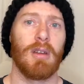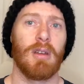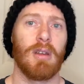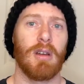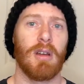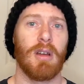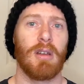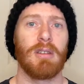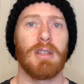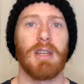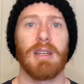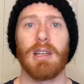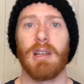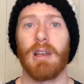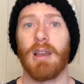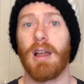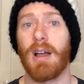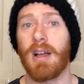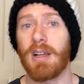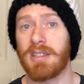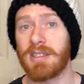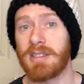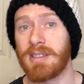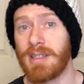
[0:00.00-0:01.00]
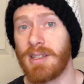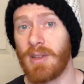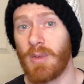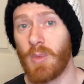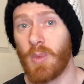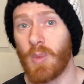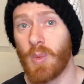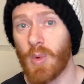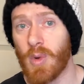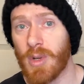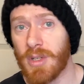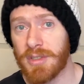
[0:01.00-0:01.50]
And then lastly,
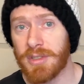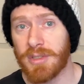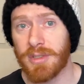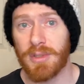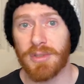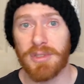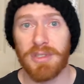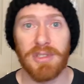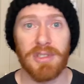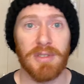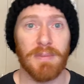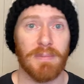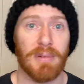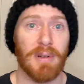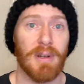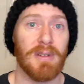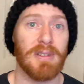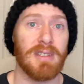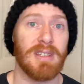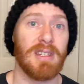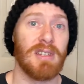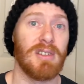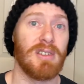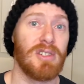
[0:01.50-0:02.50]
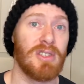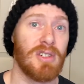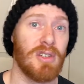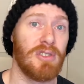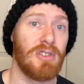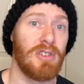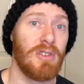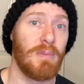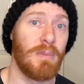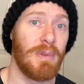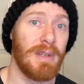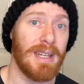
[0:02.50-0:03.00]
what sources of protein should
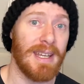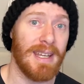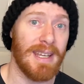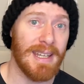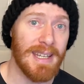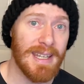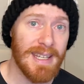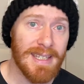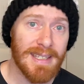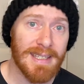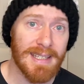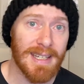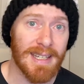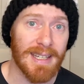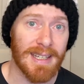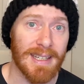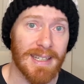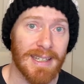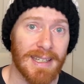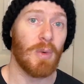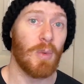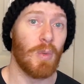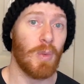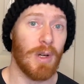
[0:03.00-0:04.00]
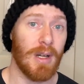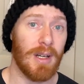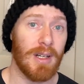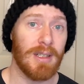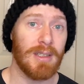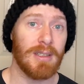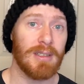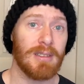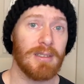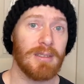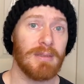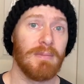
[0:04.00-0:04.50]
you be eating?
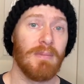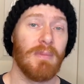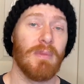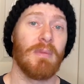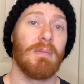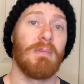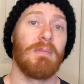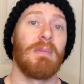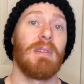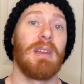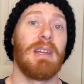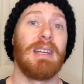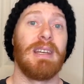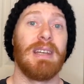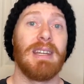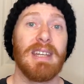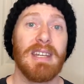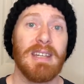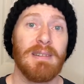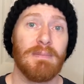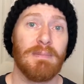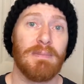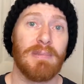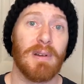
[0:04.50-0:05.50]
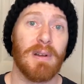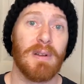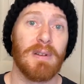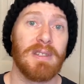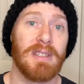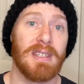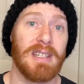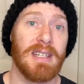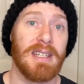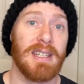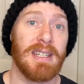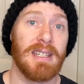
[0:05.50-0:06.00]
Well, lean
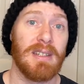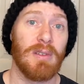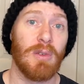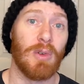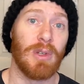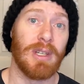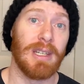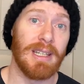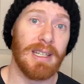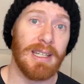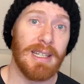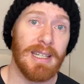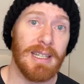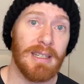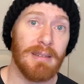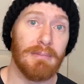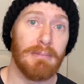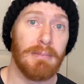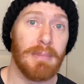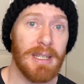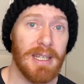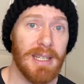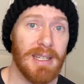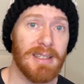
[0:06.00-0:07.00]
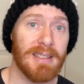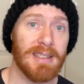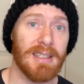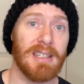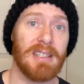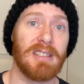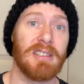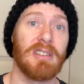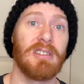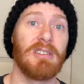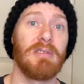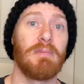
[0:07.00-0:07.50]
protein or lean meat
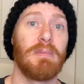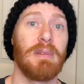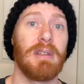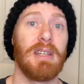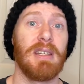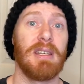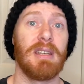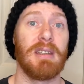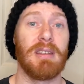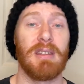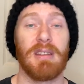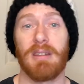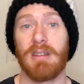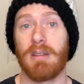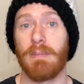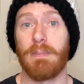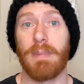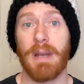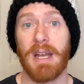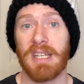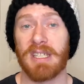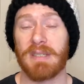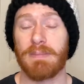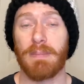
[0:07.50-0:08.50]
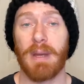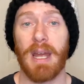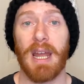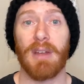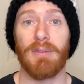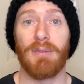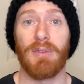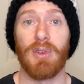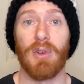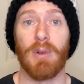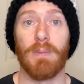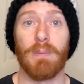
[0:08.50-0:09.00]
is going to be the best bang
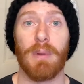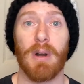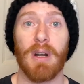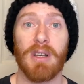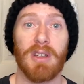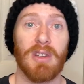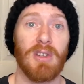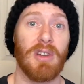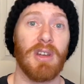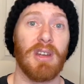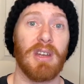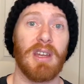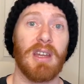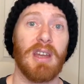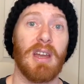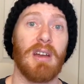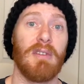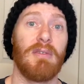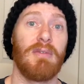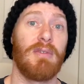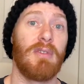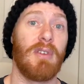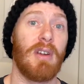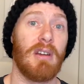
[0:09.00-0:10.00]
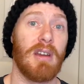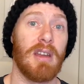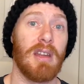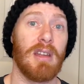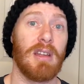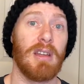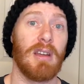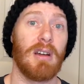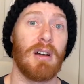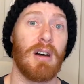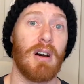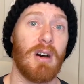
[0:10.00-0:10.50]
for your buck. You're going to get a
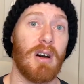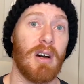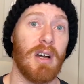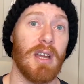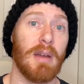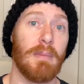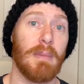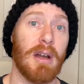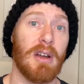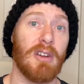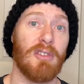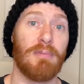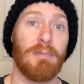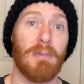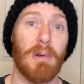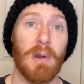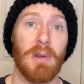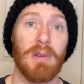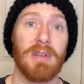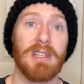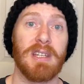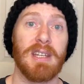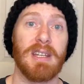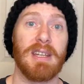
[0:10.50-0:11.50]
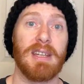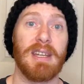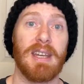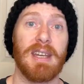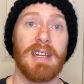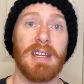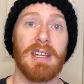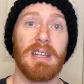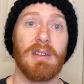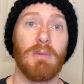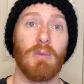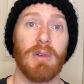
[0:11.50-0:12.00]
very high amount of protein
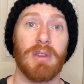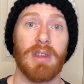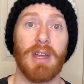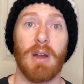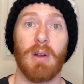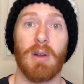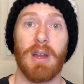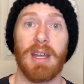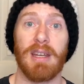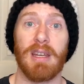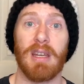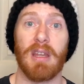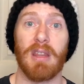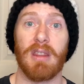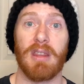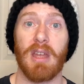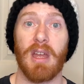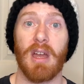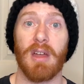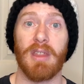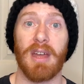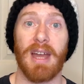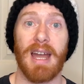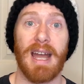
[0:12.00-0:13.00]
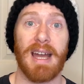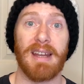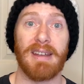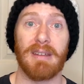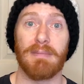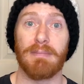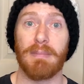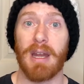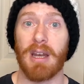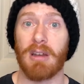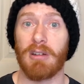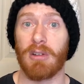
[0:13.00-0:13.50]
in without any of the other added
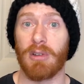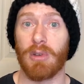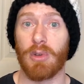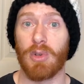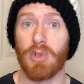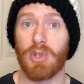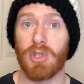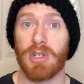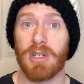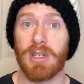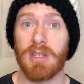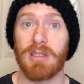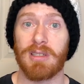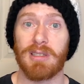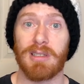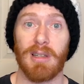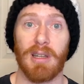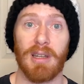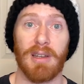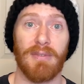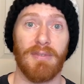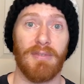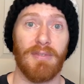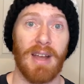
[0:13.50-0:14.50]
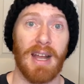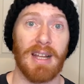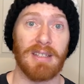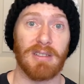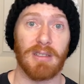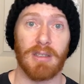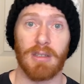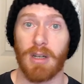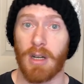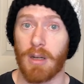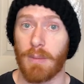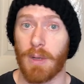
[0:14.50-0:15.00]
macronutrients like fats
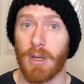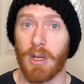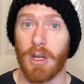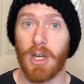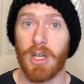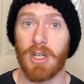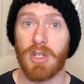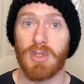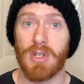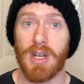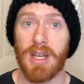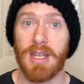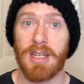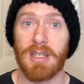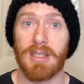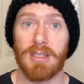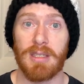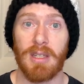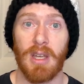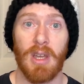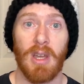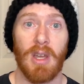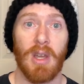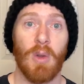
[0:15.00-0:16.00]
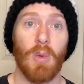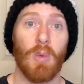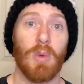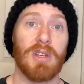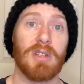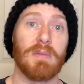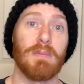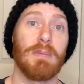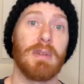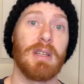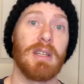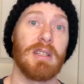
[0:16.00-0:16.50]
and carbohydrates,
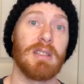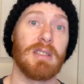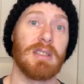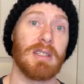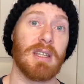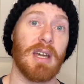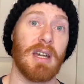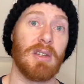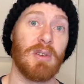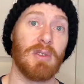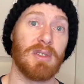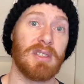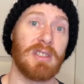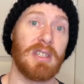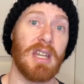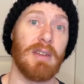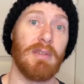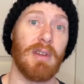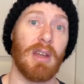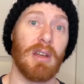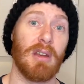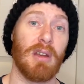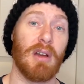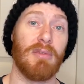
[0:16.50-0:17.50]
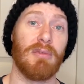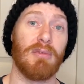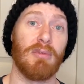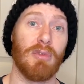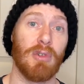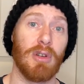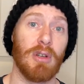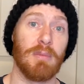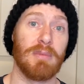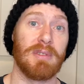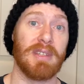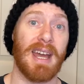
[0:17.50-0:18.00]
which means that you're saving enough
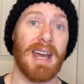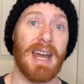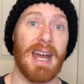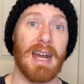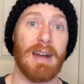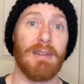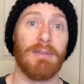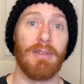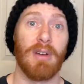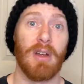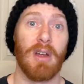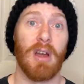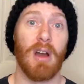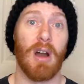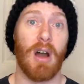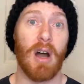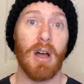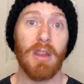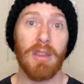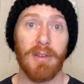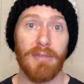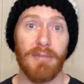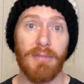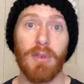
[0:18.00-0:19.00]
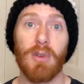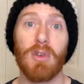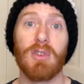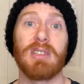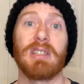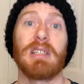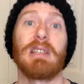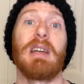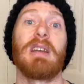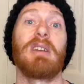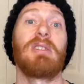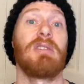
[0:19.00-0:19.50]
room to have other food
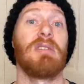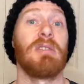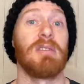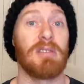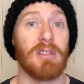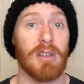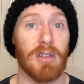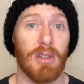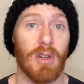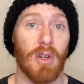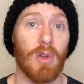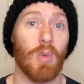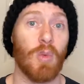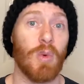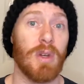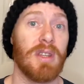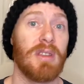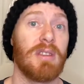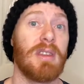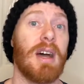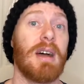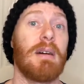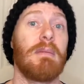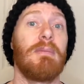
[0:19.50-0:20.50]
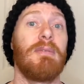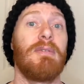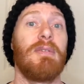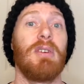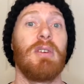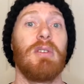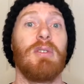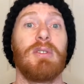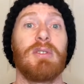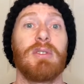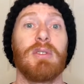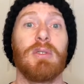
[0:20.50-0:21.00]
selections to go with that
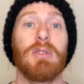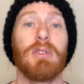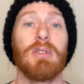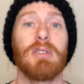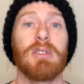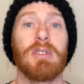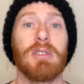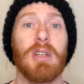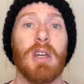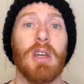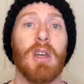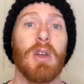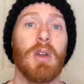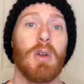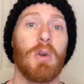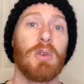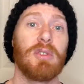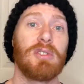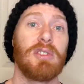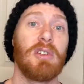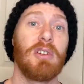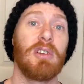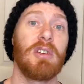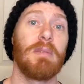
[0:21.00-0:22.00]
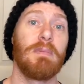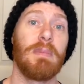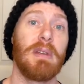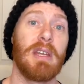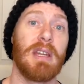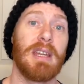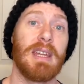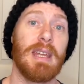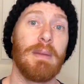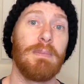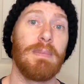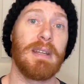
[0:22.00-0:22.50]
food source. Also, you're going to be
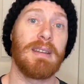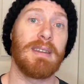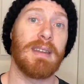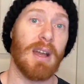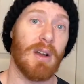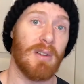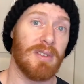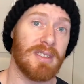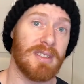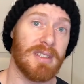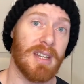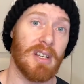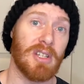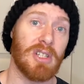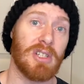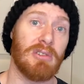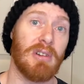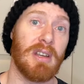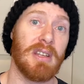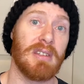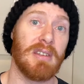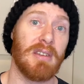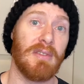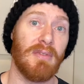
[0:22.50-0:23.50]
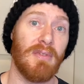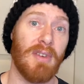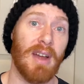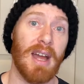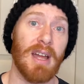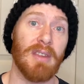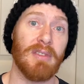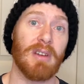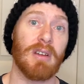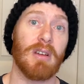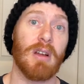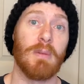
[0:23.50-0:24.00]
keeping down saturated
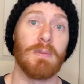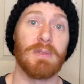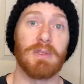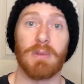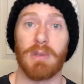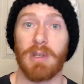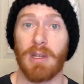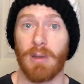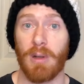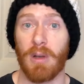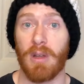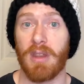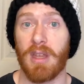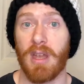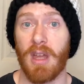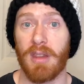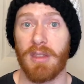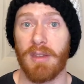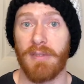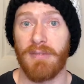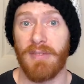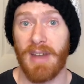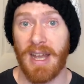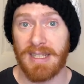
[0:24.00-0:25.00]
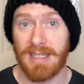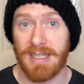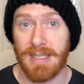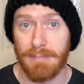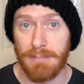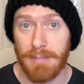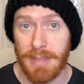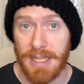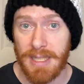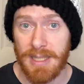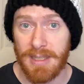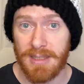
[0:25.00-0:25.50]
fat that comes with a lot of the other fatty
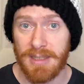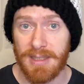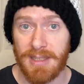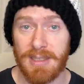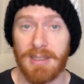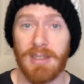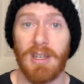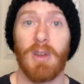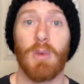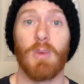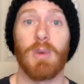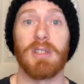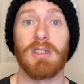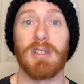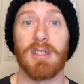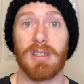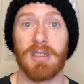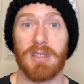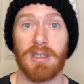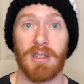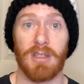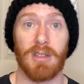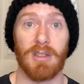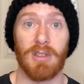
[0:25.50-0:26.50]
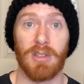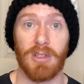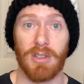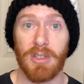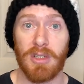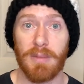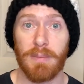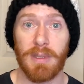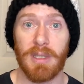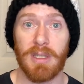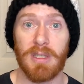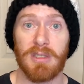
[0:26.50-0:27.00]
meats, which is
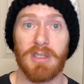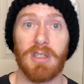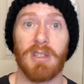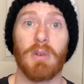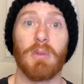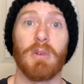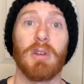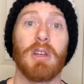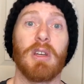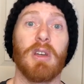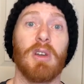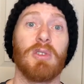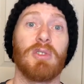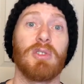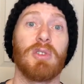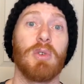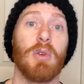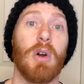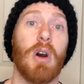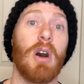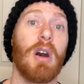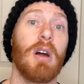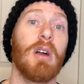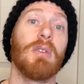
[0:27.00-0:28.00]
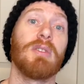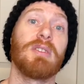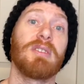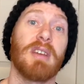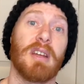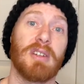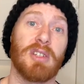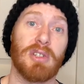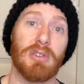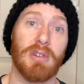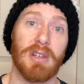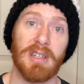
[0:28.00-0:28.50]
good because you don't want to go too high on
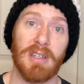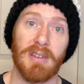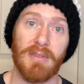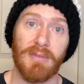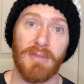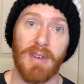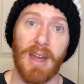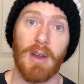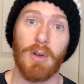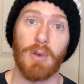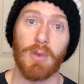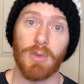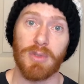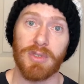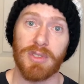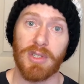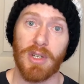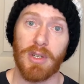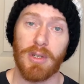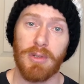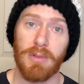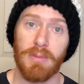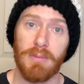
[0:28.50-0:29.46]
saturated fat also.